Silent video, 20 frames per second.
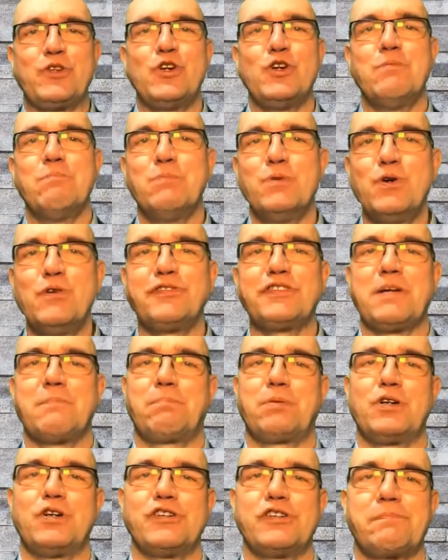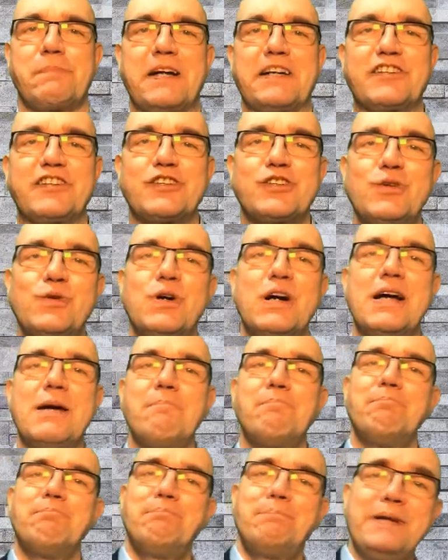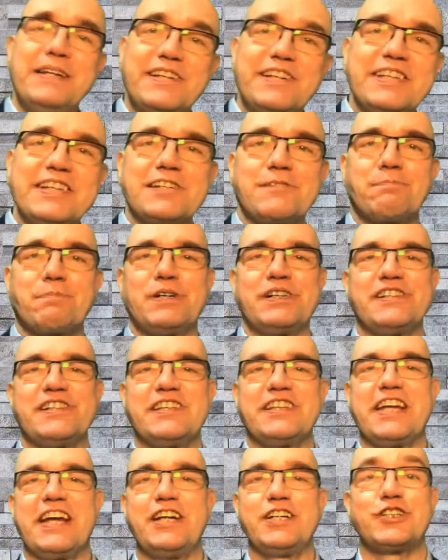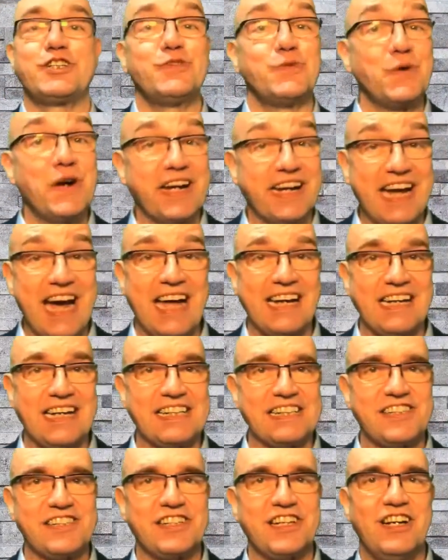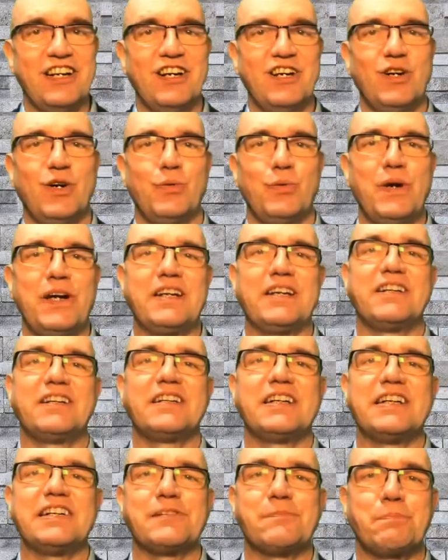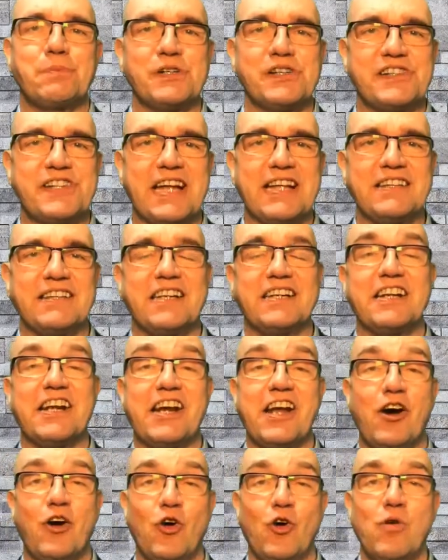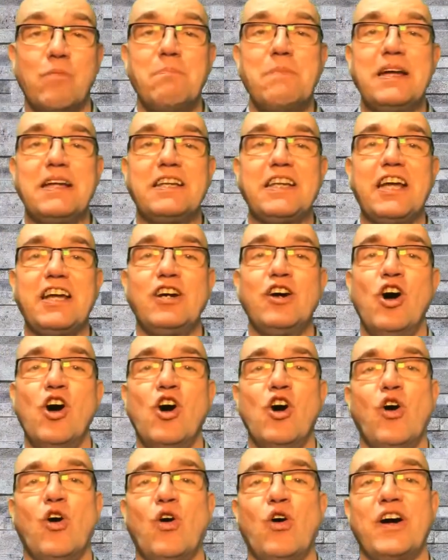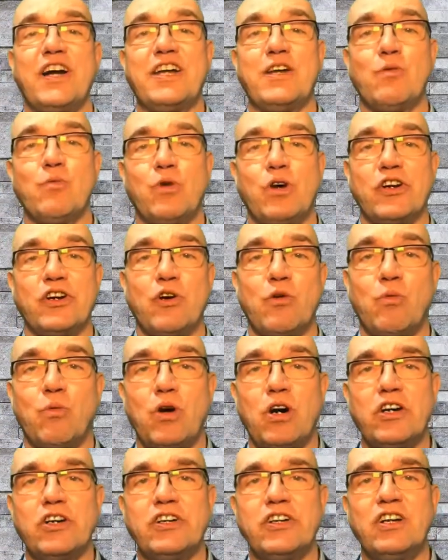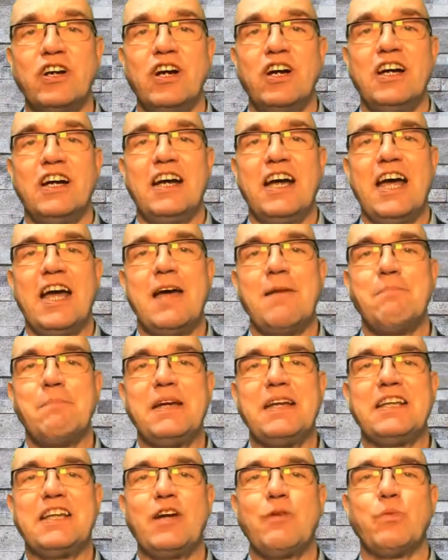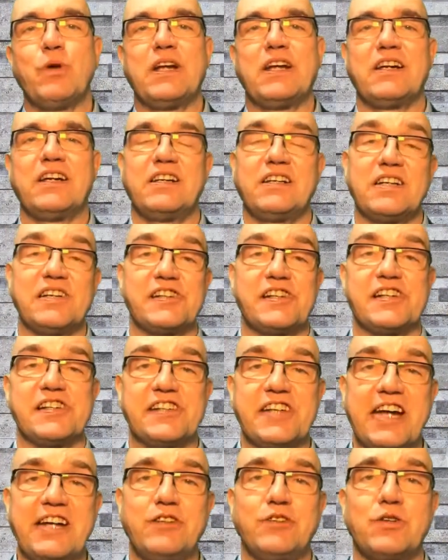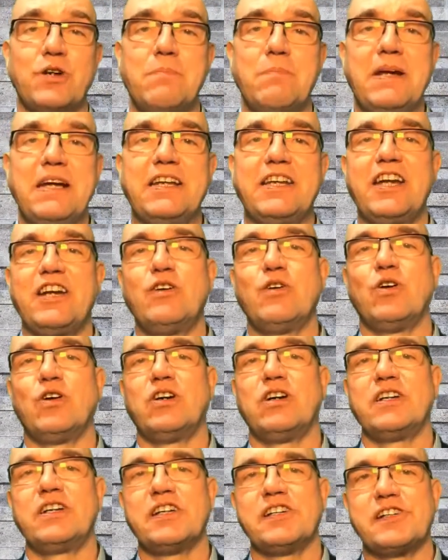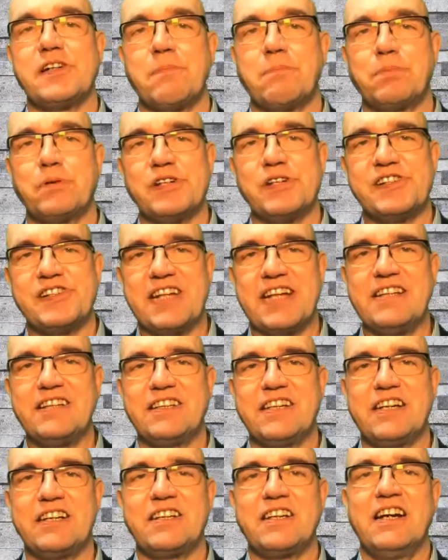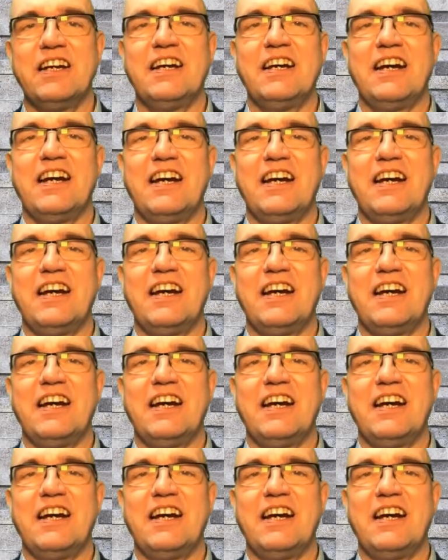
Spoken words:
to move the prospects to a business presentation, regardless of whether it is presented in a home meeting or in a one-on-one meeting, whether it is a central meeting or it is a presented